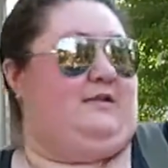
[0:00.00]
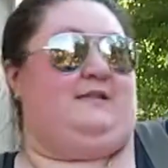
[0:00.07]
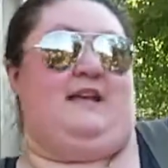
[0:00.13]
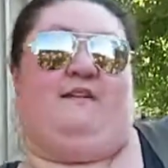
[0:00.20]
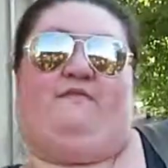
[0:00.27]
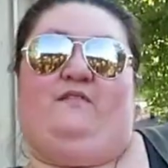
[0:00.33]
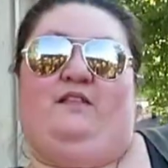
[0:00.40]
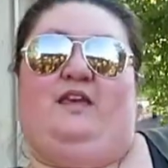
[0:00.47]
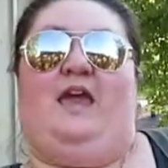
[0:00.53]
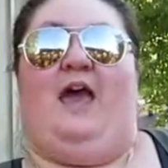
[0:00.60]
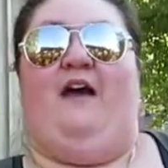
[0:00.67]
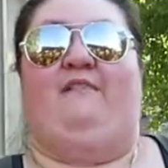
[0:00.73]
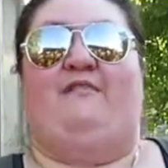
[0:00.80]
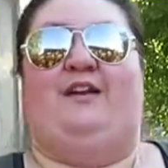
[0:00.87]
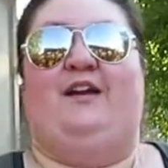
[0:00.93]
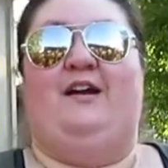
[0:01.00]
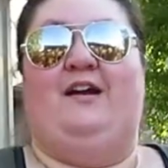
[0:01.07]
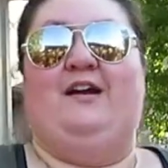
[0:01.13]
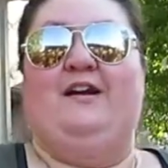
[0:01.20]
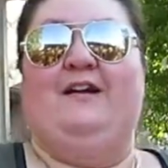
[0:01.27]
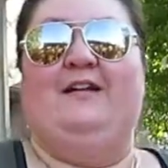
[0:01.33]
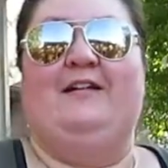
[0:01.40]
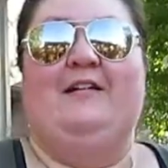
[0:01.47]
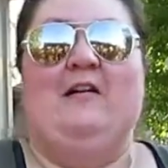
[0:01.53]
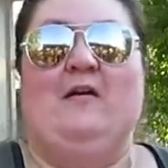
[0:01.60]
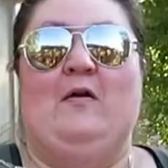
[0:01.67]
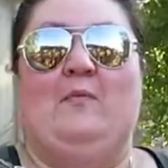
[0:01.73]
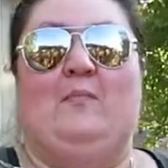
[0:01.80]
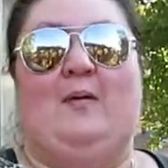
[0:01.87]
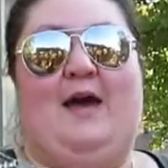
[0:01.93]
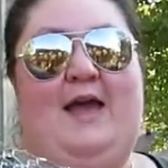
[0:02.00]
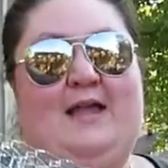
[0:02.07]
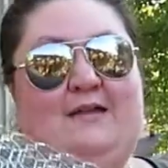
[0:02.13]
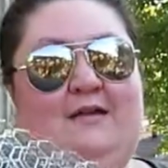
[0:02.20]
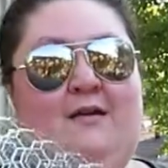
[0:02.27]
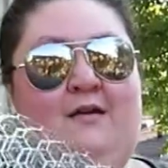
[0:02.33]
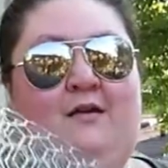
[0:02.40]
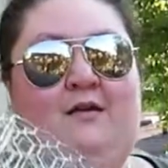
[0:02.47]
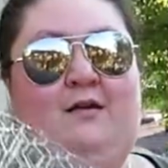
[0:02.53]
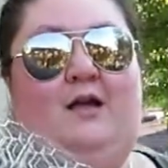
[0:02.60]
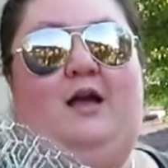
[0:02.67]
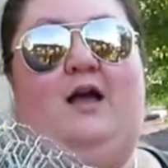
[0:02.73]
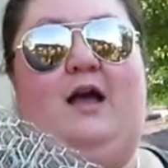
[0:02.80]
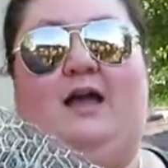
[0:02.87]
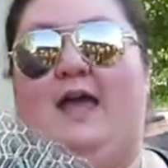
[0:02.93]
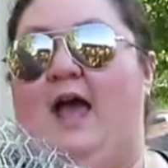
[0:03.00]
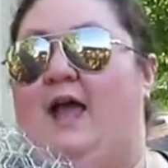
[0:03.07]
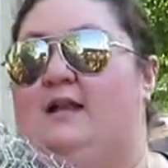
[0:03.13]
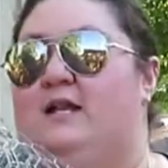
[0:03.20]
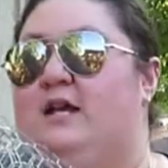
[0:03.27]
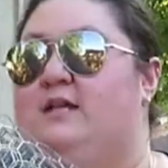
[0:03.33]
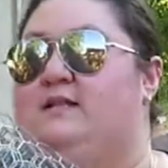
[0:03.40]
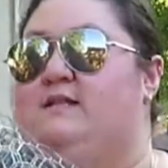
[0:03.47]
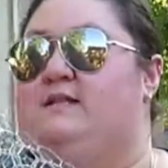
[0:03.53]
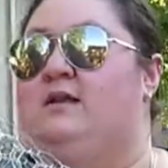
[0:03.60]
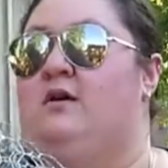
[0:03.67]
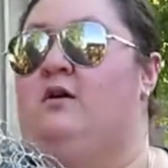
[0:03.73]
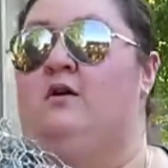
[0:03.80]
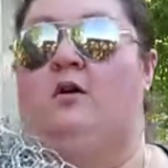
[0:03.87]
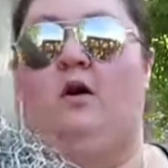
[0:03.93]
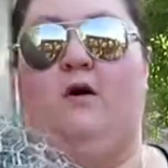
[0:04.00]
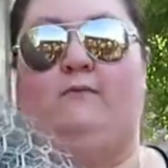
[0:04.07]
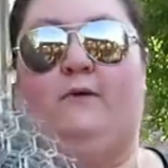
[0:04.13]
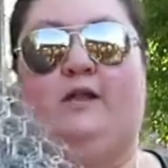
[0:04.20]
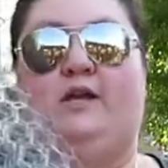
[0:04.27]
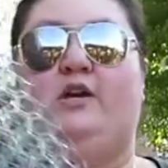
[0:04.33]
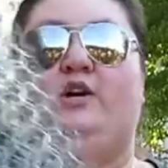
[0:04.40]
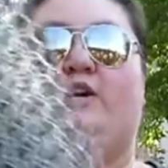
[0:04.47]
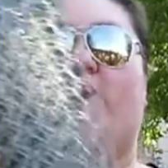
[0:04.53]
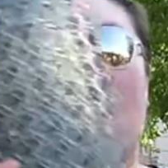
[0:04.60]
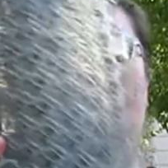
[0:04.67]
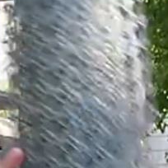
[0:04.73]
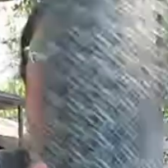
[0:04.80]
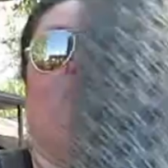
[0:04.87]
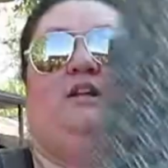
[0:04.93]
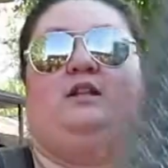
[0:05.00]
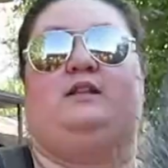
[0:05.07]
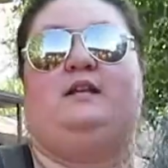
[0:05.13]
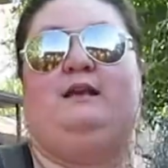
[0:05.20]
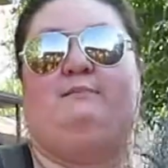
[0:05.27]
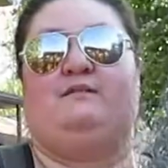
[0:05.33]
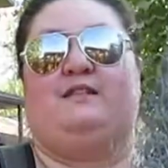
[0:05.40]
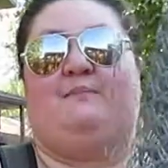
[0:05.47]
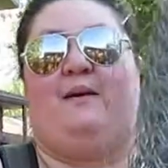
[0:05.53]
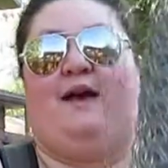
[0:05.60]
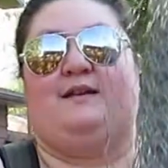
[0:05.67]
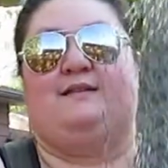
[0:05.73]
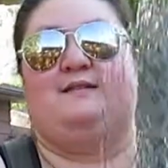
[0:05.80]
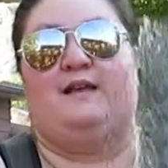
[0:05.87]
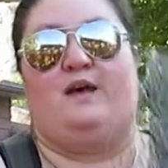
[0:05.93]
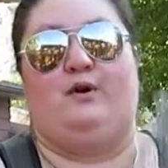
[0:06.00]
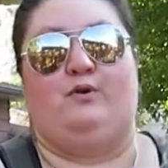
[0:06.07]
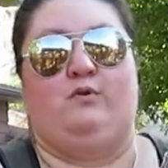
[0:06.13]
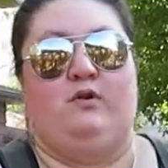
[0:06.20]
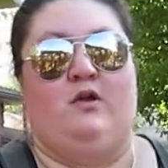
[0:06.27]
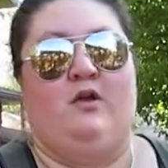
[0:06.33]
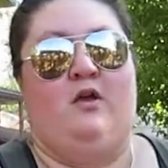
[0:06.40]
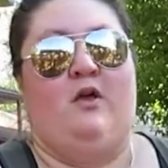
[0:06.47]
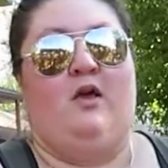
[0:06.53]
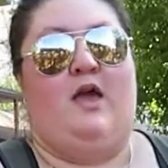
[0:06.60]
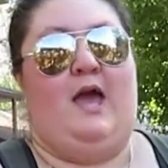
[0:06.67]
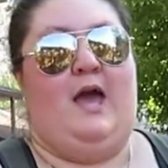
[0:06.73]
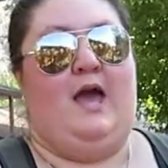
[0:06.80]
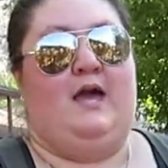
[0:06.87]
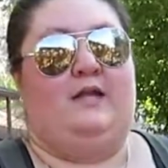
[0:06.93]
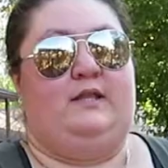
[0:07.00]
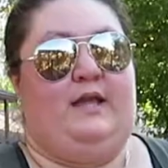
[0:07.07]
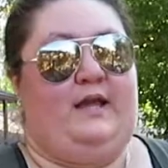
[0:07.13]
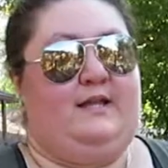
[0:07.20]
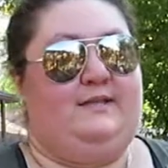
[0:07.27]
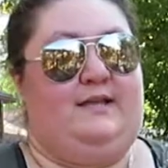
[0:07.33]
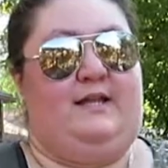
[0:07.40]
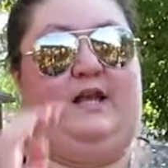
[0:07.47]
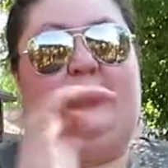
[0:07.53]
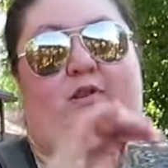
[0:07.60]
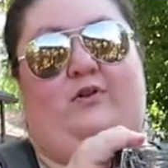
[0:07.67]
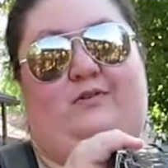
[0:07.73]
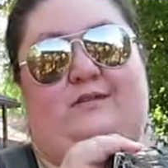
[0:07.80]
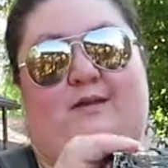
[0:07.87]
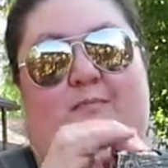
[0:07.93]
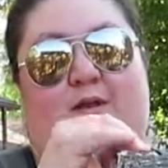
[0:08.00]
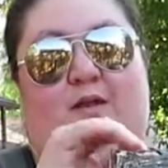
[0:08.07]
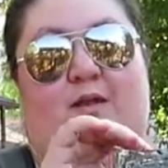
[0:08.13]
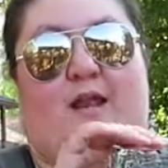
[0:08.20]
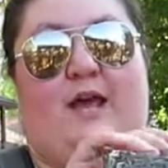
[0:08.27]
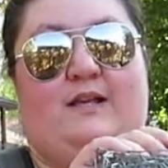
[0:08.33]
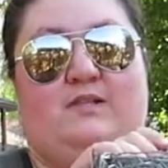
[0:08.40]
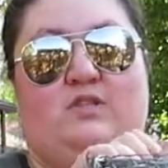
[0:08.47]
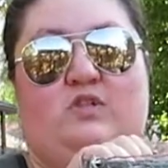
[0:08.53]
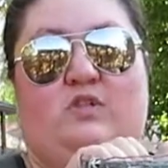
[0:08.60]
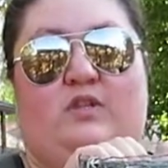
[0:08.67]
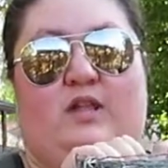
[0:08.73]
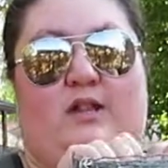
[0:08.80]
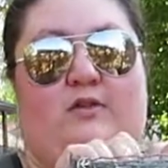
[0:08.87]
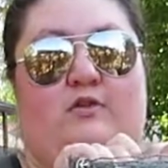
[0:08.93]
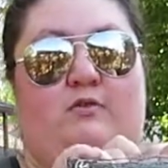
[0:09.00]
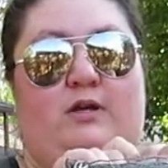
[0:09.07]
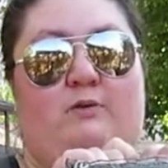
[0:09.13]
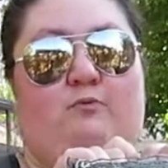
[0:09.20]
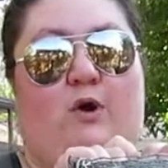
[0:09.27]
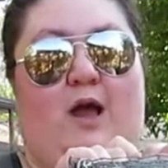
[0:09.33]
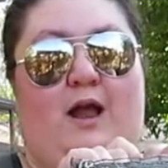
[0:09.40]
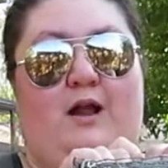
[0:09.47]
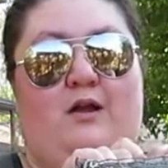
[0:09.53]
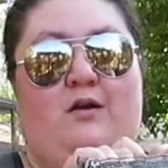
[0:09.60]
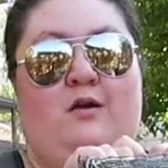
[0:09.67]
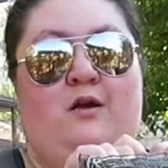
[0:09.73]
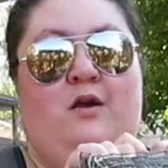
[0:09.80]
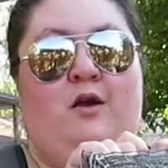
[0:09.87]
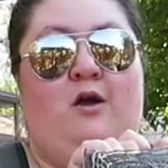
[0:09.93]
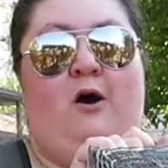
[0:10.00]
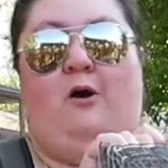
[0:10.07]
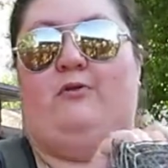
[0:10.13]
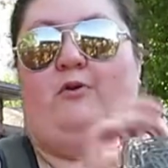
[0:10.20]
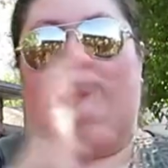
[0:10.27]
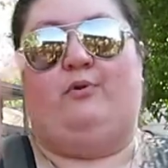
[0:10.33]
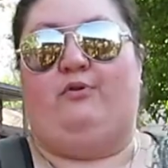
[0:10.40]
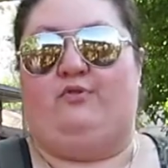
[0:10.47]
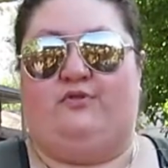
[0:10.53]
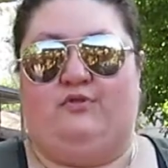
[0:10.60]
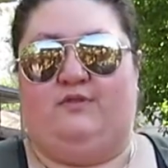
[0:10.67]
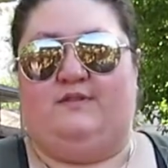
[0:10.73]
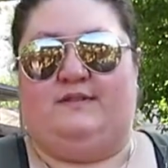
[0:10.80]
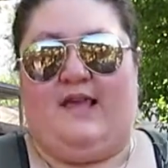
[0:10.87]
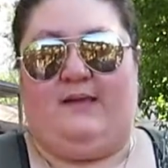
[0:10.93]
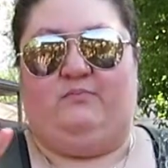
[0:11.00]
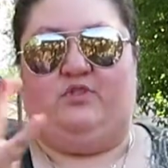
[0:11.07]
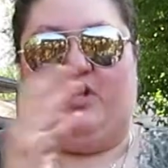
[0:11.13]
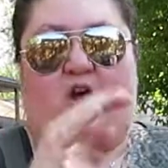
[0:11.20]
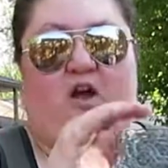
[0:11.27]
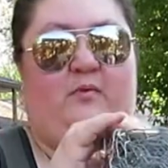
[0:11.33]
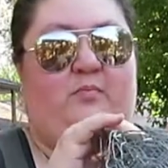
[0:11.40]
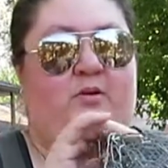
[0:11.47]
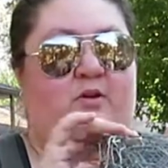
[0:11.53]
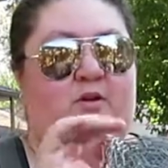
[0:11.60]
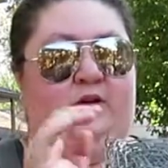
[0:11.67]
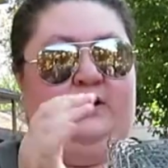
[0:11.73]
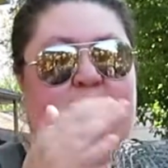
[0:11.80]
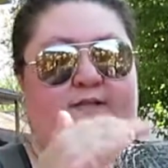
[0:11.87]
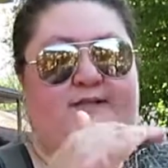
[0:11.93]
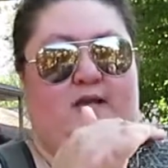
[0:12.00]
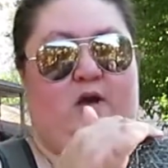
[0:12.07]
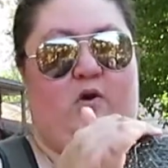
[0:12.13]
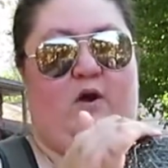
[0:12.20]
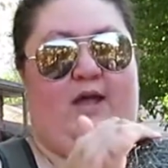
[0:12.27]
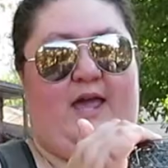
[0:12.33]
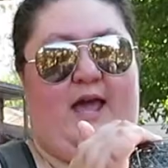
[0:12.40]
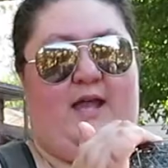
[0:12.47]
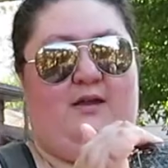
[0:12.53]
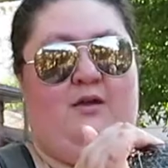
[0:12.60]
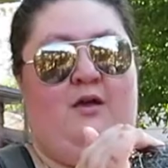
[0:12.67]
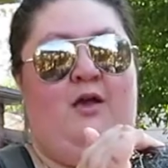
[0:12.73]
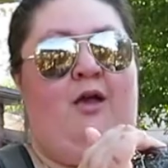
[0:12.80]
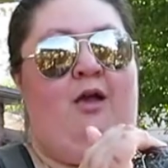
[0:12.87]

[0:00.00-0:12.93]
definitely heavier. But again, it's a really good option, keeps the pests out, and like I said, it looks a bit nicer than the green wire, although both do the same job. So again,